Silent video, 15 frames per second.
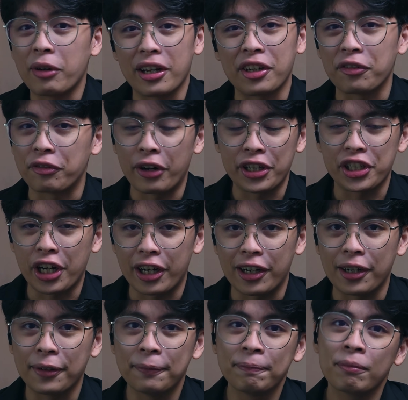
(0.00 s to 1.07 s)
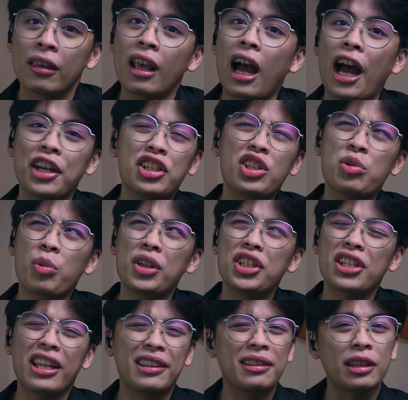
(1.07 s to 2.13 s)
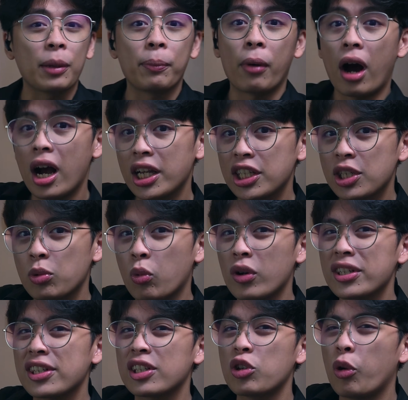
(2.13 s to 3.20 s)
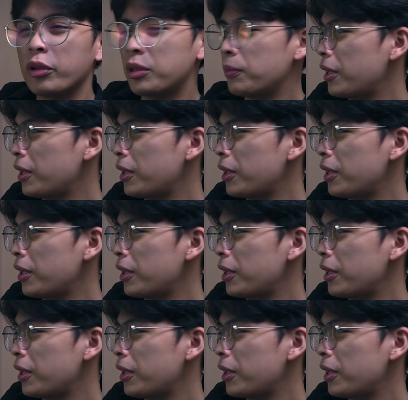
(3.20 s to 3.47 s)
breath of fresh air. I just wish that the box was going